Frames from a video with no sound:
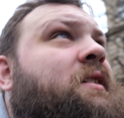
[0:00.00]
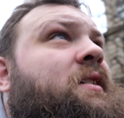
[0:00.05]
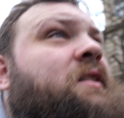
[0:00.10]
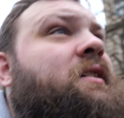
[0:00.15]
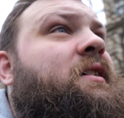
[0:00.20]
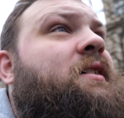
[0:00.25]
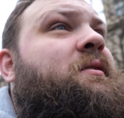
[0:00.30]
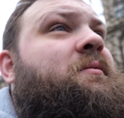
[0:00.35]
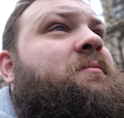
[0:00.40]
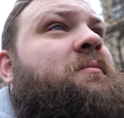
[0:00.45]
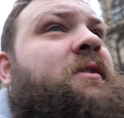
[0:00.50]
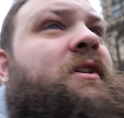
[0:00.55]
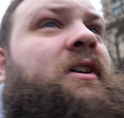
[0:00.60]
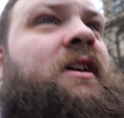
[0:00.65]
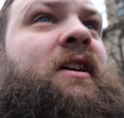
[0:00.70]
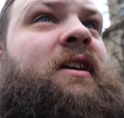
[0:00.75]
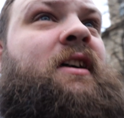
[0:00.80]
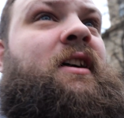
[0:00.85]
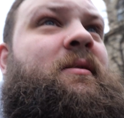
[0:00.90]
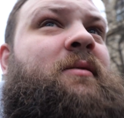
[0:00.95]
I'm
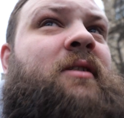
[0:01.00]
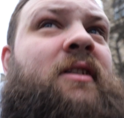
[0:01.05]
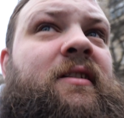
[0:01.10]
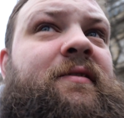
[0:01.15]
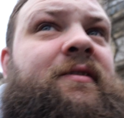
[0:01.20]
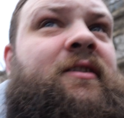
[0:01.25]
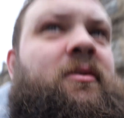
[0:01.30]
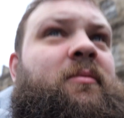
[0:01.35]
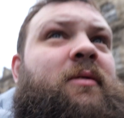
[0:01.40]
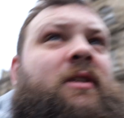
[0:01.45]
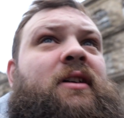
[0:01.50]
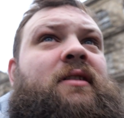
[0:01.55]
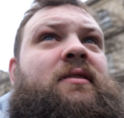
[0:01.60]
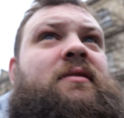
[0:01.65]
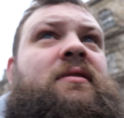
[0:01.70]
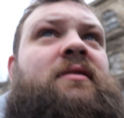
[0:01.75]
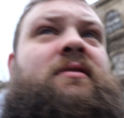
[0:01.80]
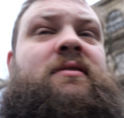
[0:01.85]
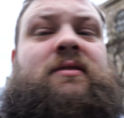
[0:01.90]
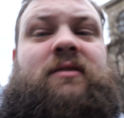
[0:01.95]
not going to film a lot.
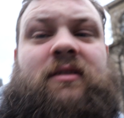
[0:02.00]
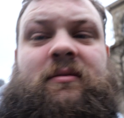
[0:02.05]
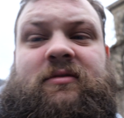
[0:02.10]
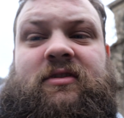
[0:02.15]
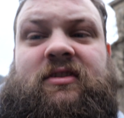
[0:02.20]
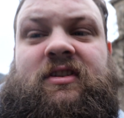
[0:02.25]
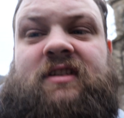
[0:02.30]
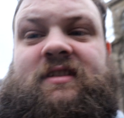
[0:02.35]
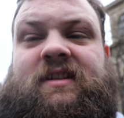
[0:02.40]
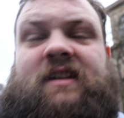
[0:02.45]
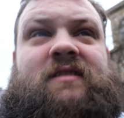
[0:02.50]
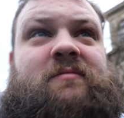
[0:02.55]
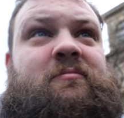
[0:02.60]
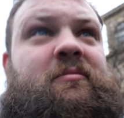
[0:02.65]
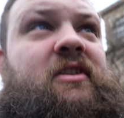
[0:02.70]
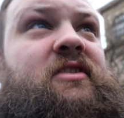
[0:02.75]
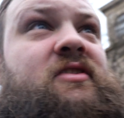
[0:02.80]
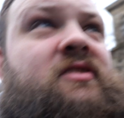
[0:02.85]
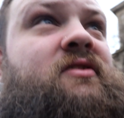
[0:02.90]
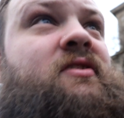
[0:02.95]
I'm just going to take some
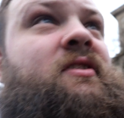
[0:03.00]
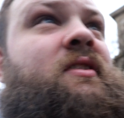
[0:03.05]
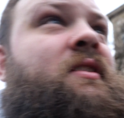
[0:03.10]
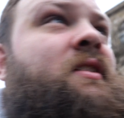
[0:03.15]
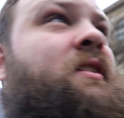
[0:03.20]
pictures.